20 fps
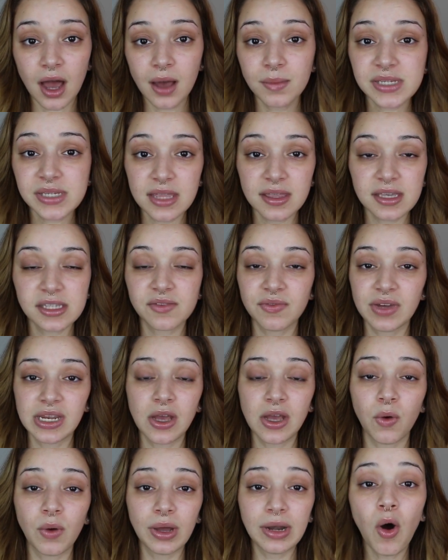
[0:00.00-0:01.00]
come to this
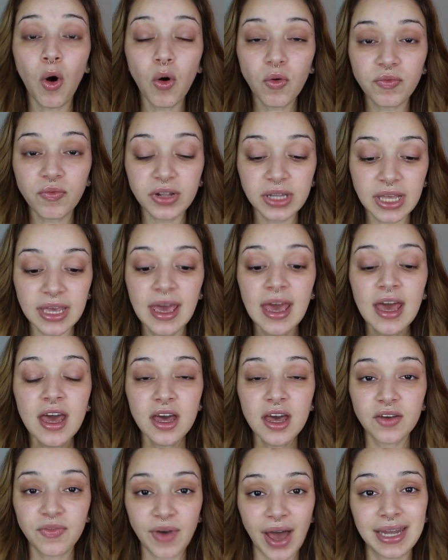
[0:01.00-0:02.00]
video and hopefully
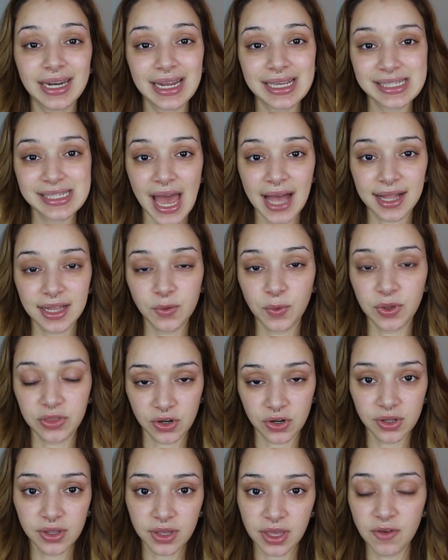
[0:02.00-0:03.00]
find exactly what
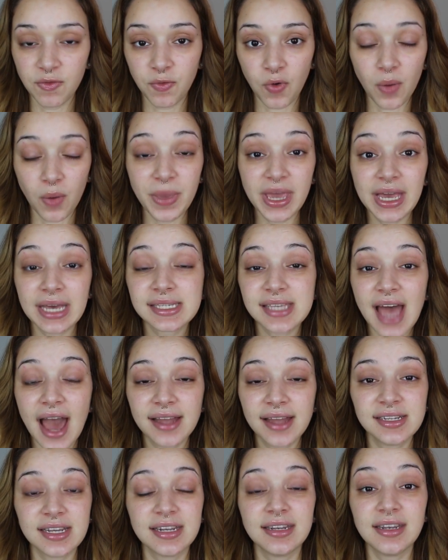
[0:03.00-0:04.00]
they're looking for, because
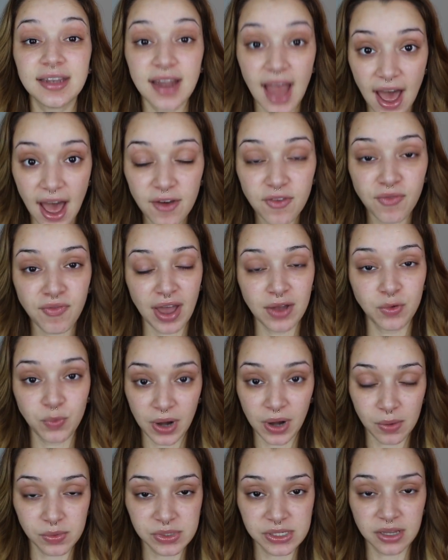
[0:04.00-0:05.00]
I did not find
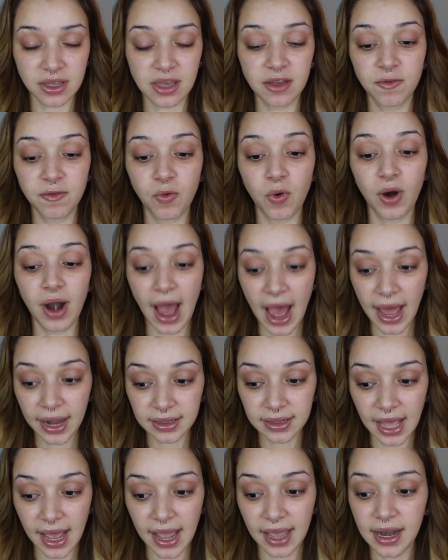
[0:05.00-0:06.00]
what I was looking for
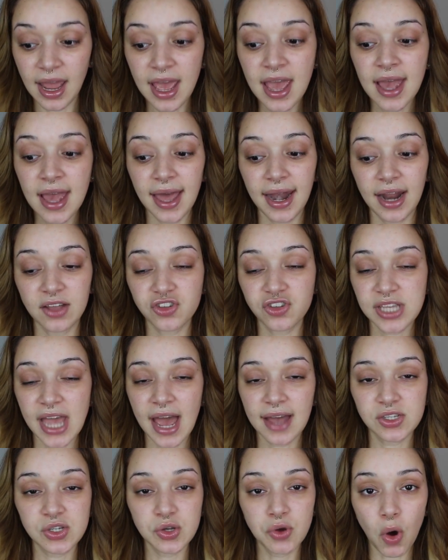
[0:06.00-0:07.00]
online, and I just
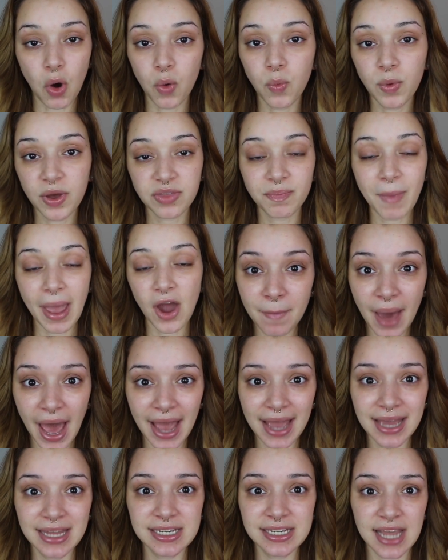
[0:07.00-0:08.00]
had to go with my
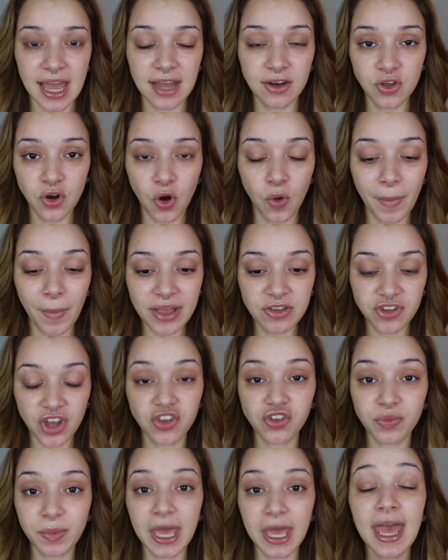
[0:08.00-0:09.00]
mind and, you know, my
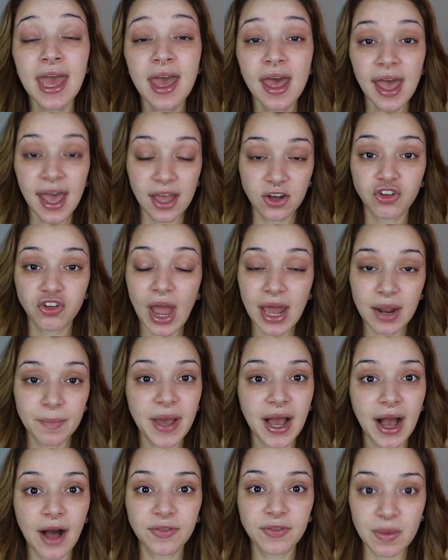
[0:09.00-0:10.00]
judgment and try to
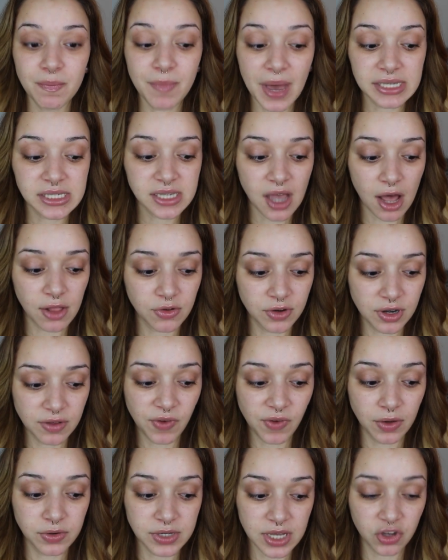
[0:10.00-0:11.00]
pick out the best coloring
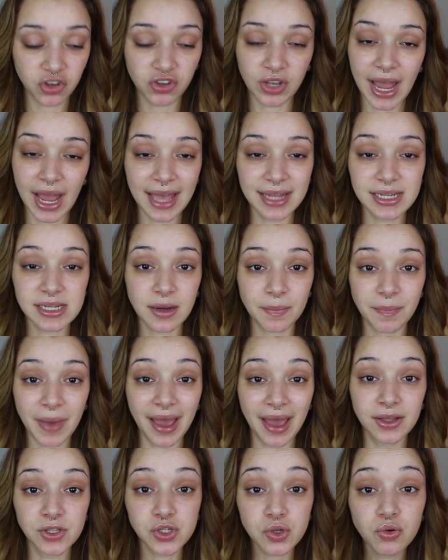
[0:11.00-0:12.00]
foundation. I ended up
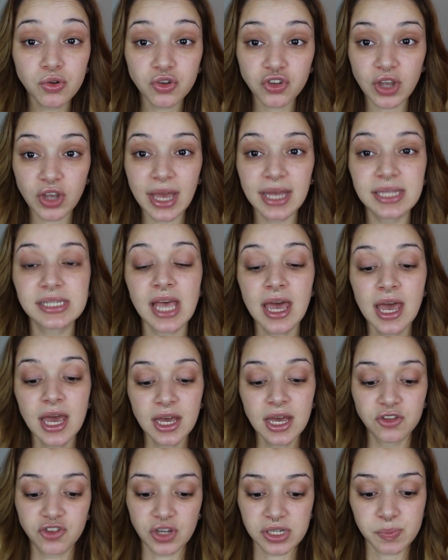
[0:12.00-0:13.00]
buying 2 shades
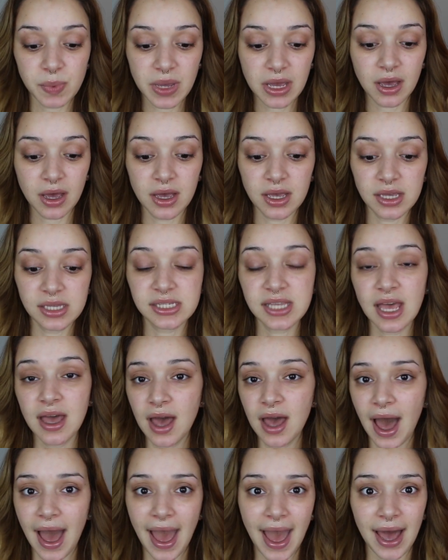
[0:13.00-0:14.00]
just because
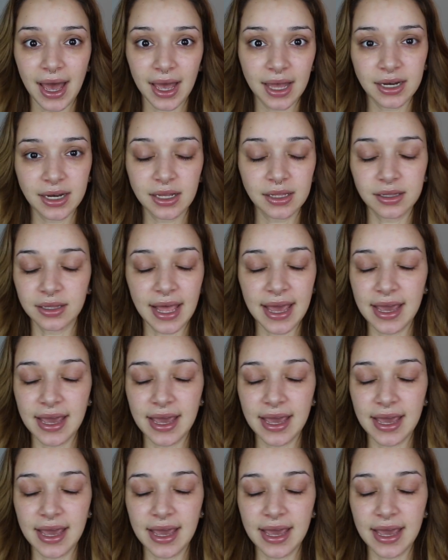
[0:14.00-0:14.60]
I had